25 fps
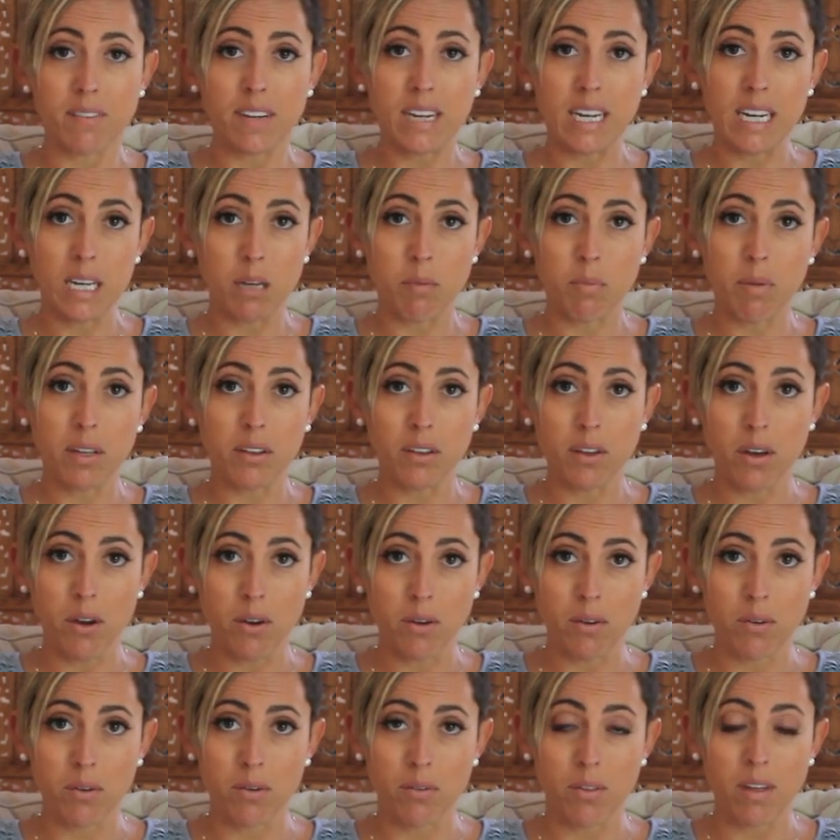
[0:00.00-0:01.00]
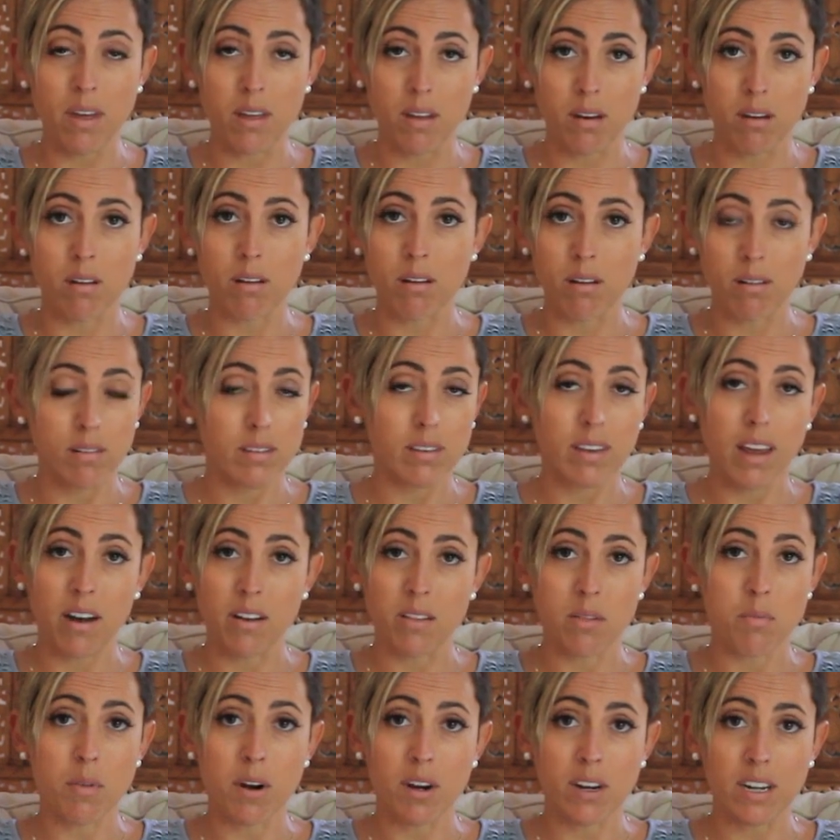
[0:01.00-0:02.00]
feeding pillow that is out
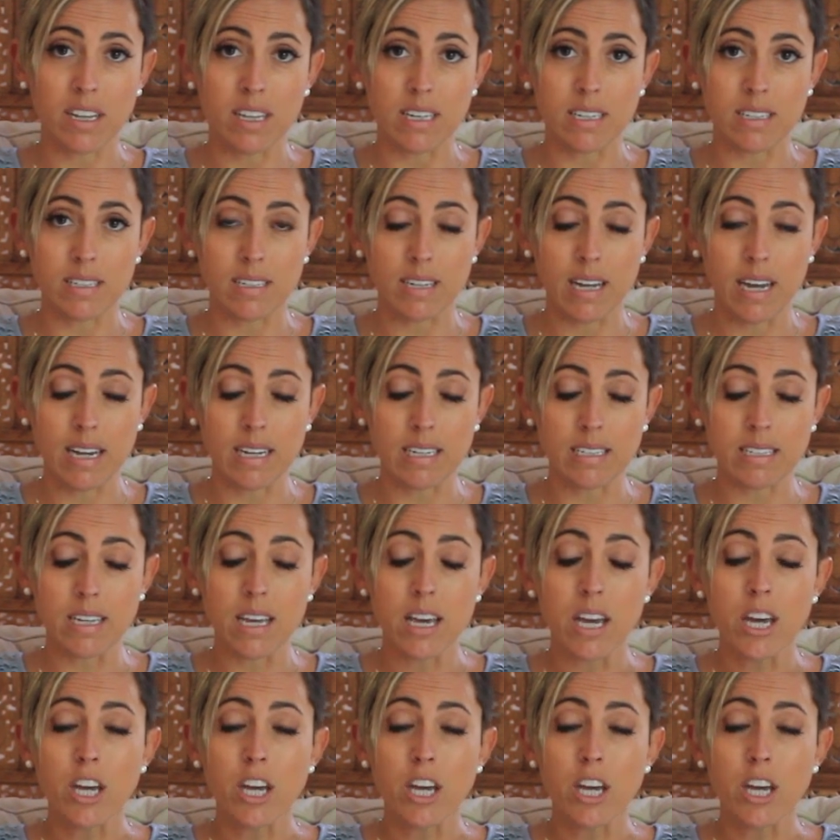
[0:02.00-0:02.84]
on the market these days,